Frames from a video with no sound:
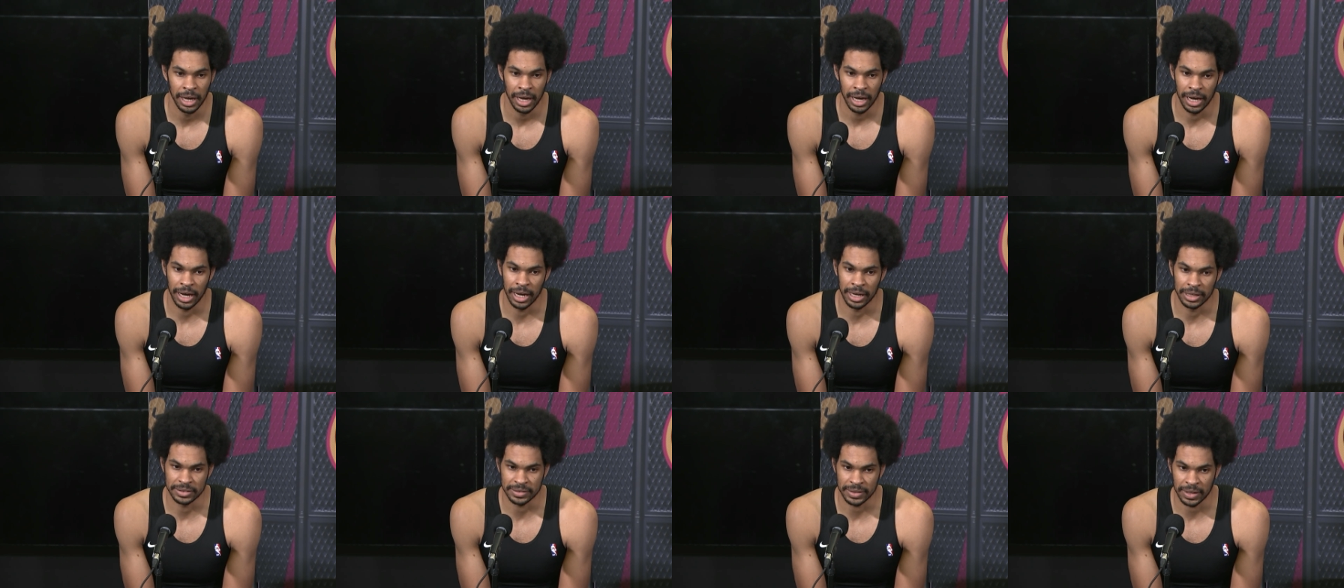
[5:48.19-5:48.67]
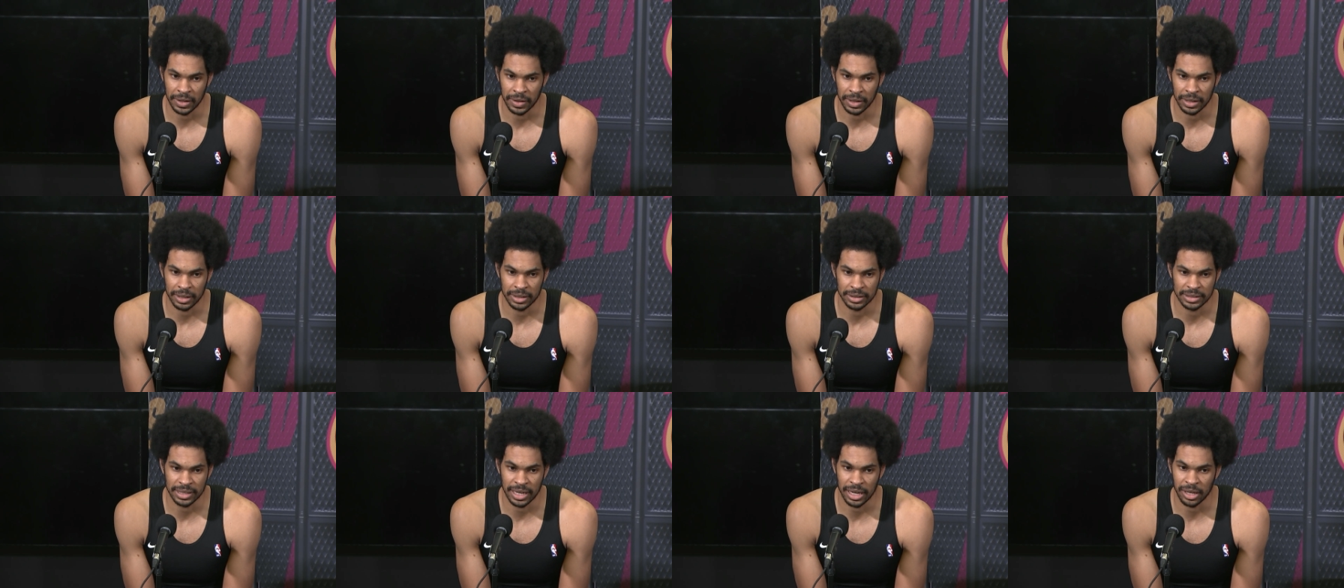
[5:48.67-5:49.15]
uh, telling
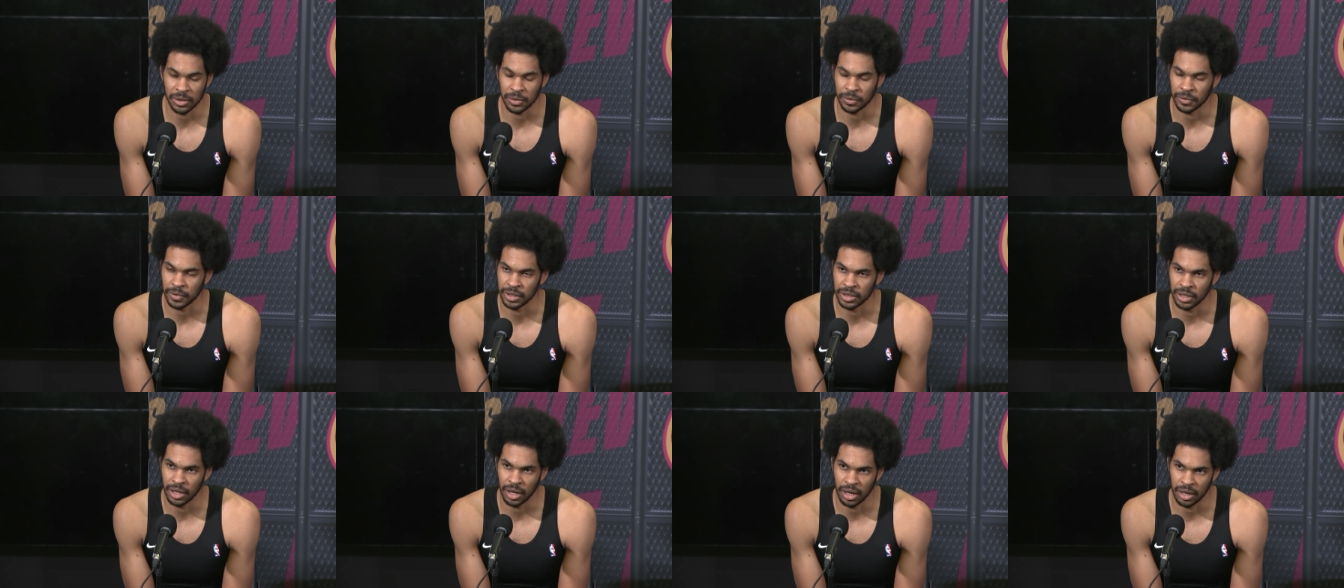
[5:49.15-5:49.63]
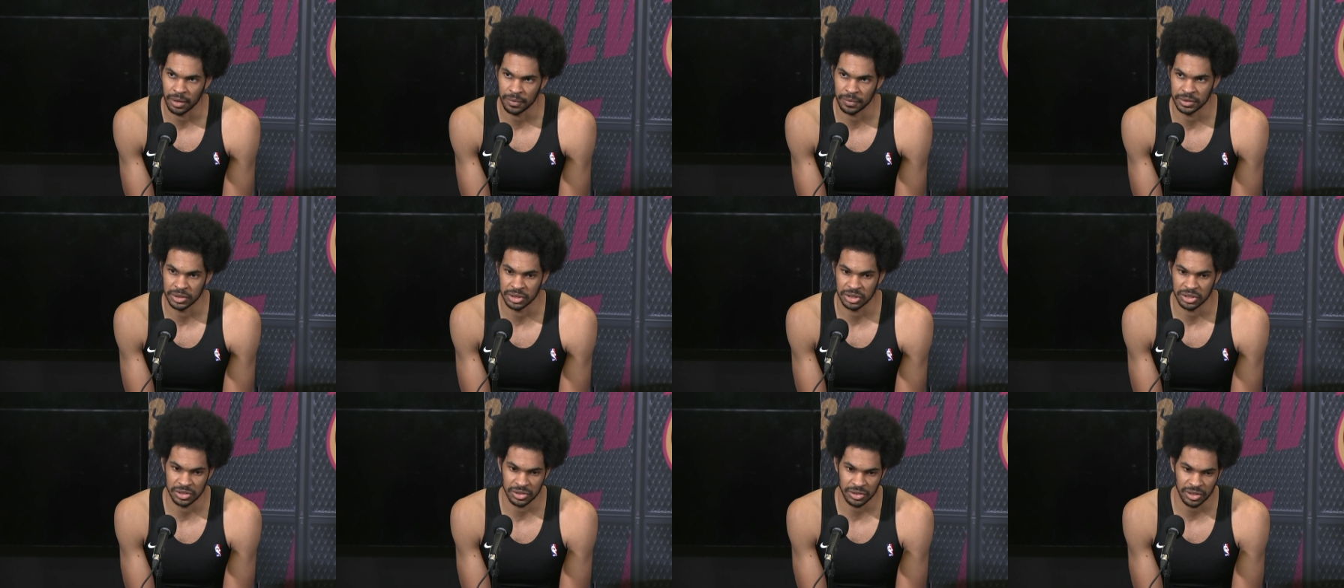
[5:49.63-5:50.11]
us how to run the
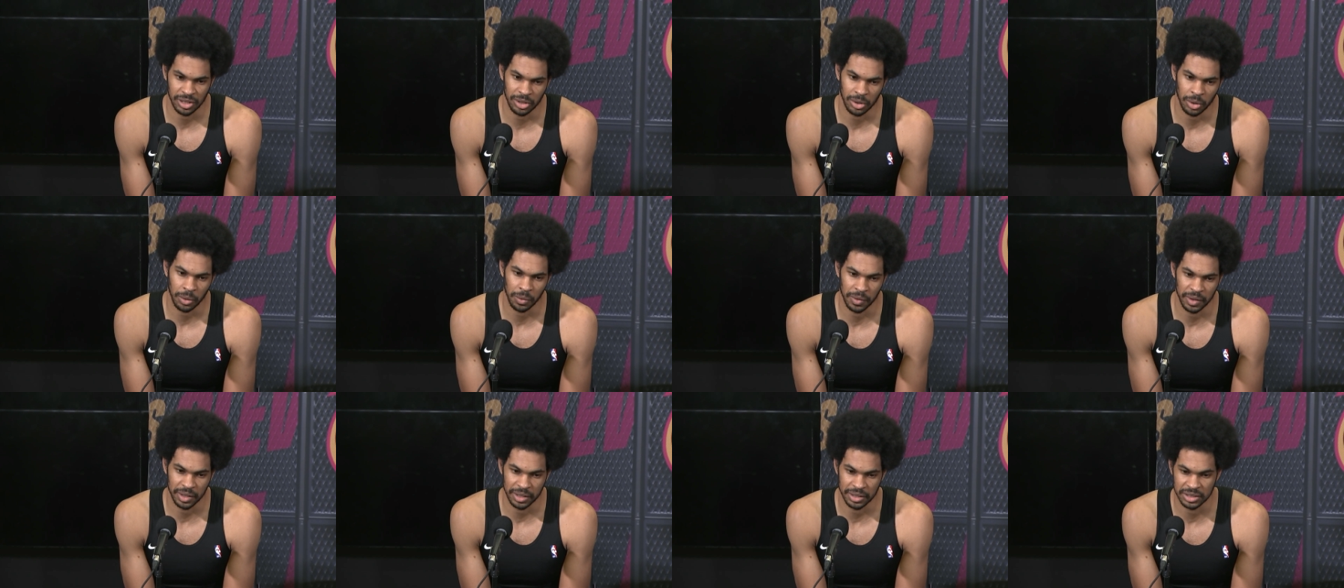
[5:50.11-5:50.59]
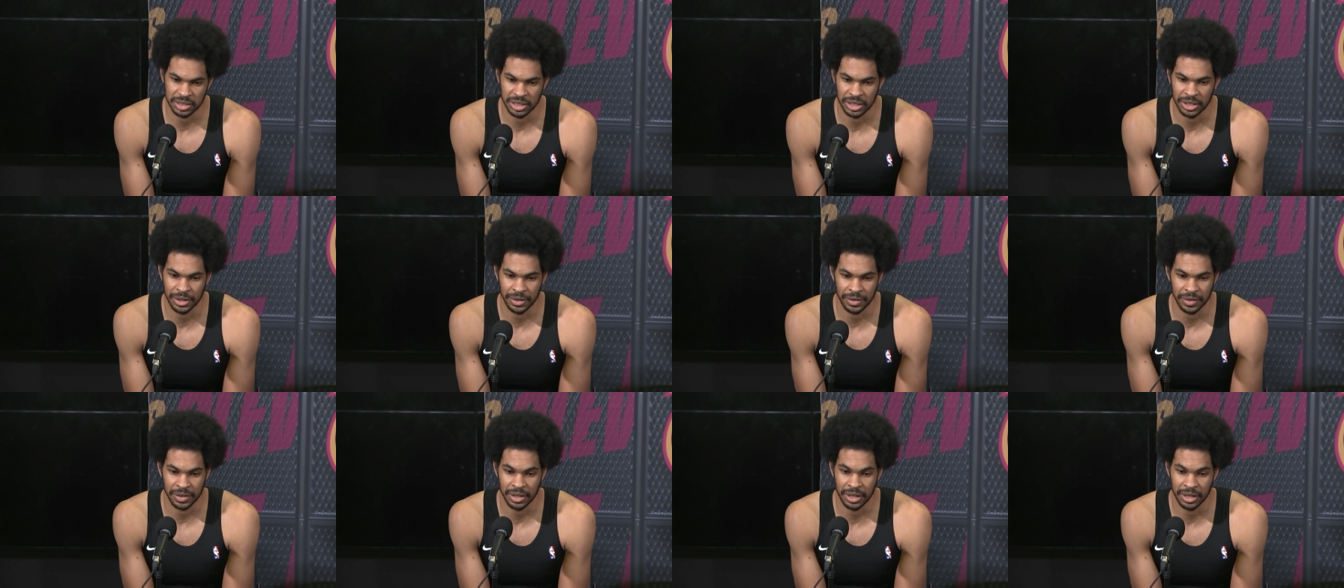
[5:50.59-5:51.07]
offense, just little things
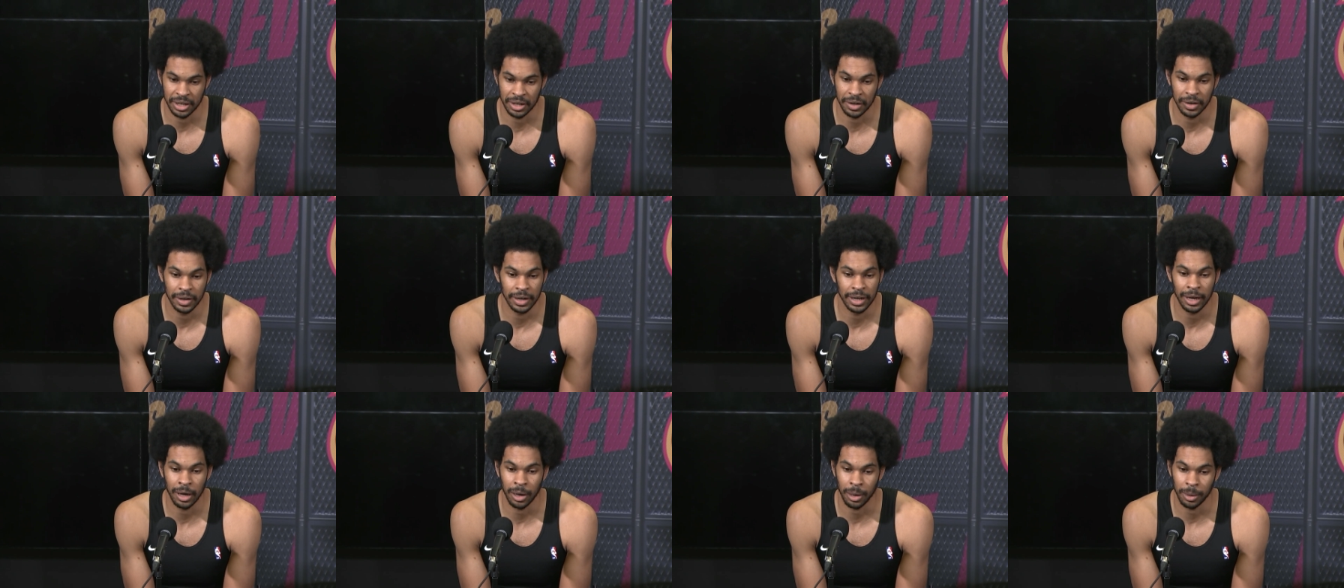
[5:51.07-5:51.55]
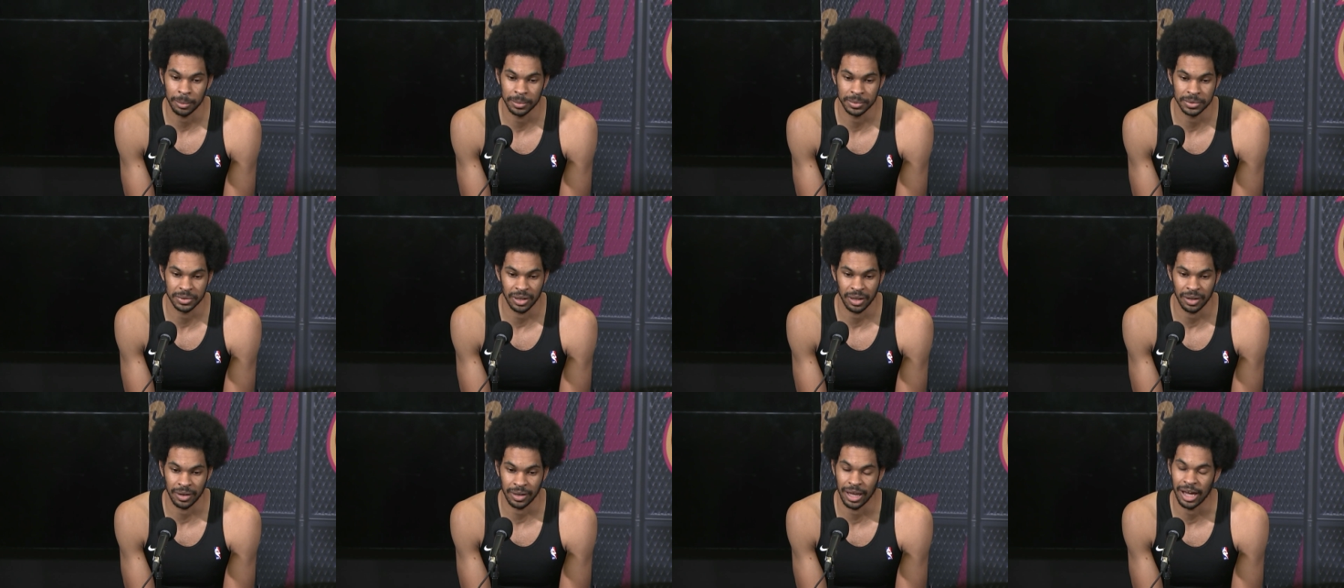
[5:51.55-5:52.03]
here and there, it helps
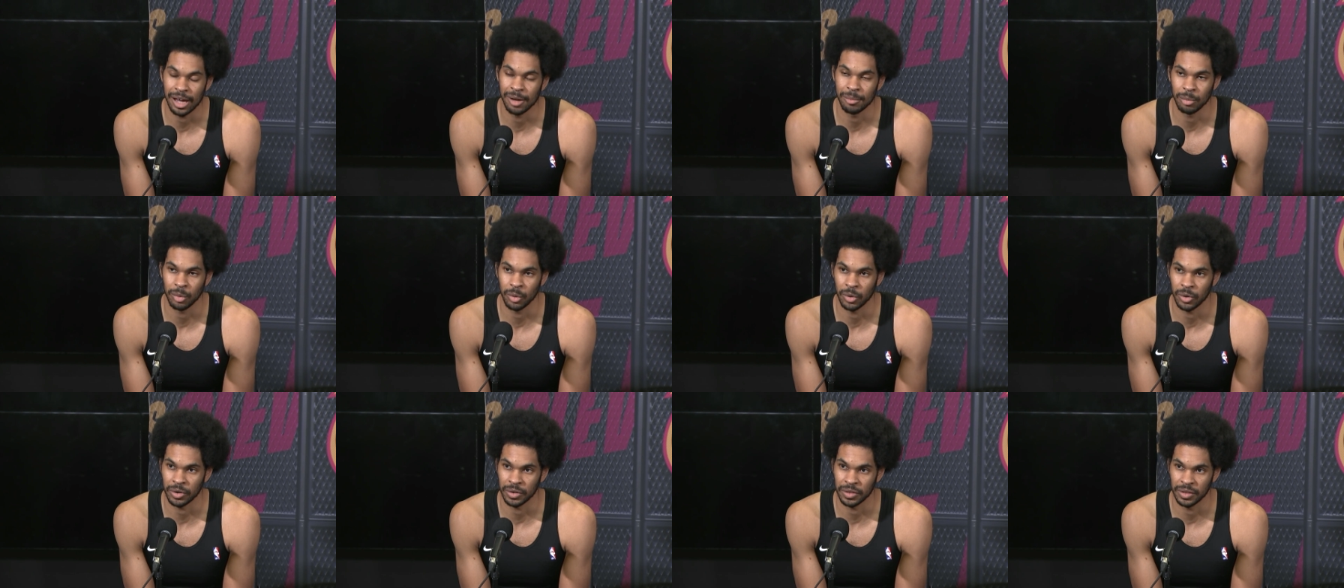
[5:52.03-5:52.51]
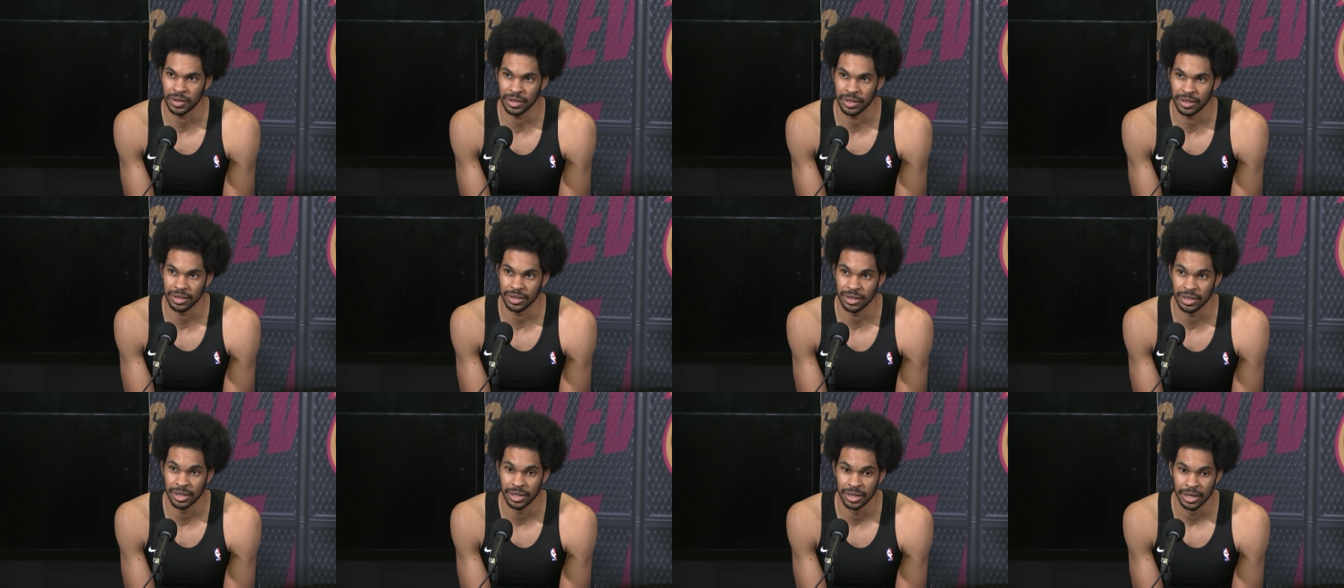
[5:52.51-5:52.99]
a lot more
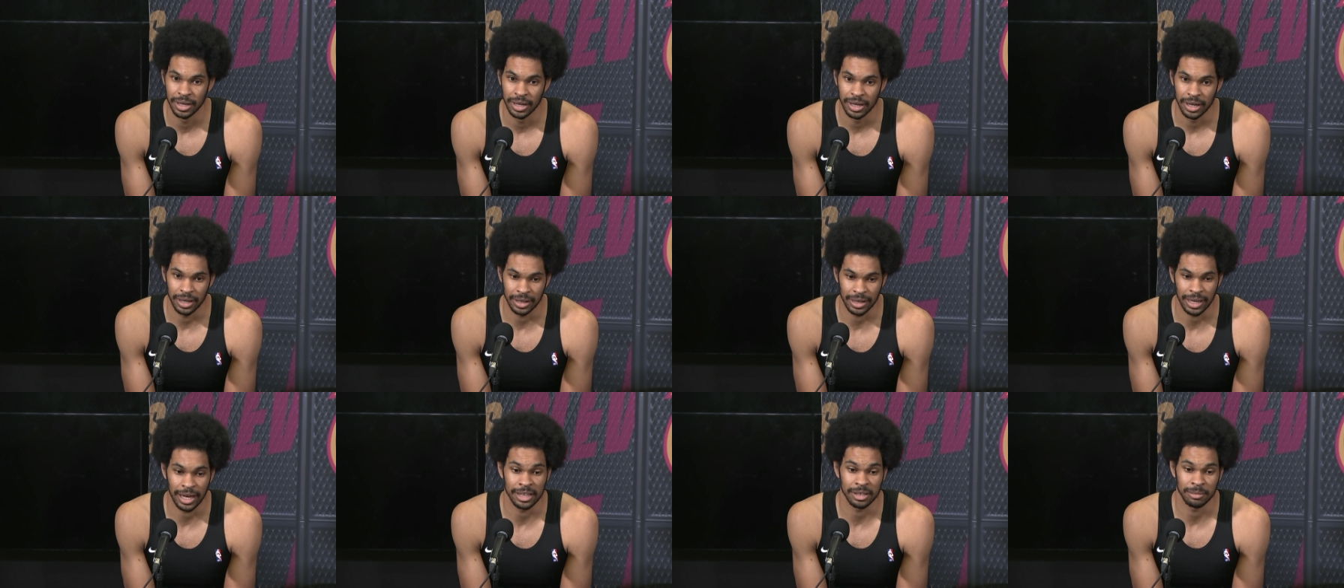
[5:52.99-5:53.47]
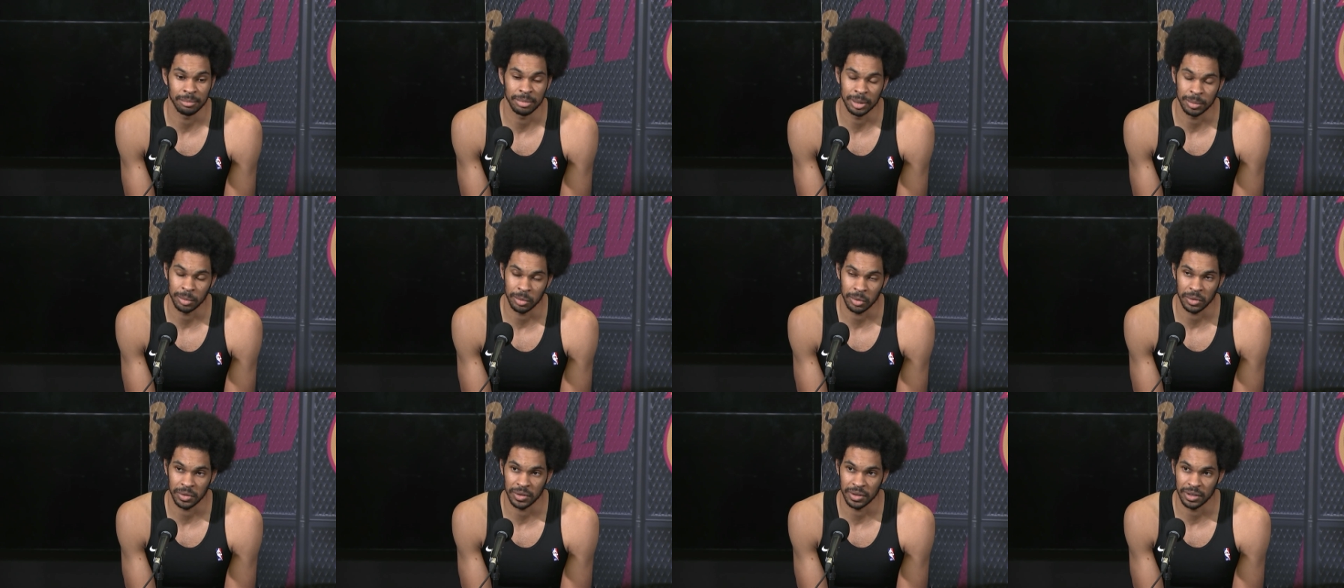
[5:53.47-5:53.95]
than a lot of
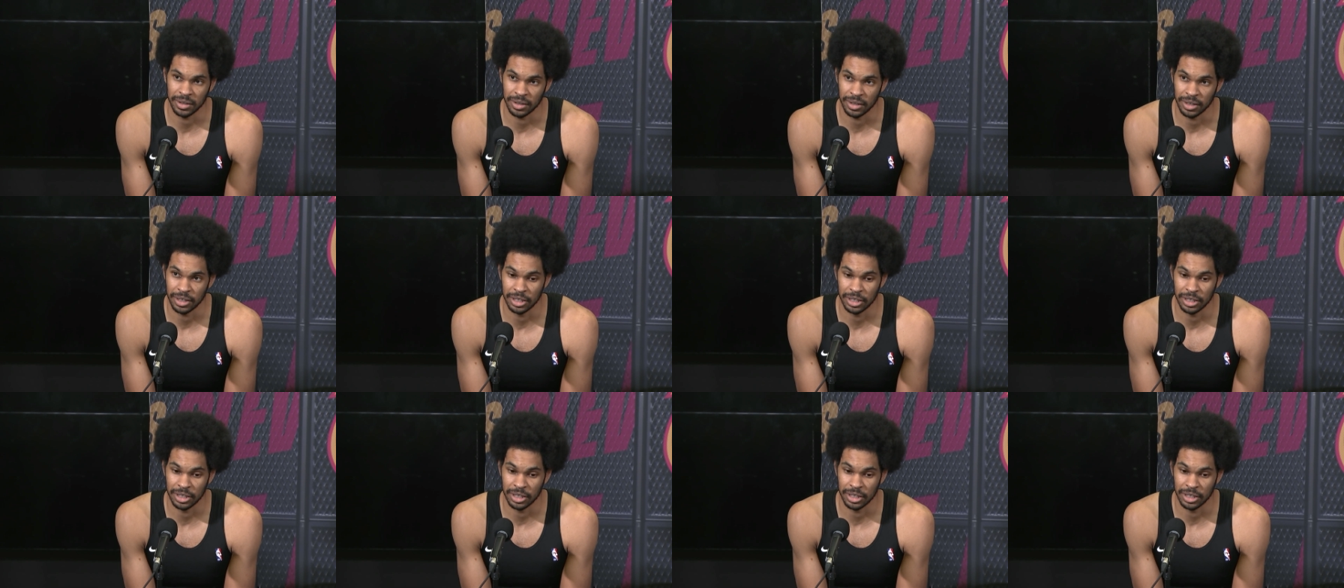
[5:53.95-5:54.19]
people think.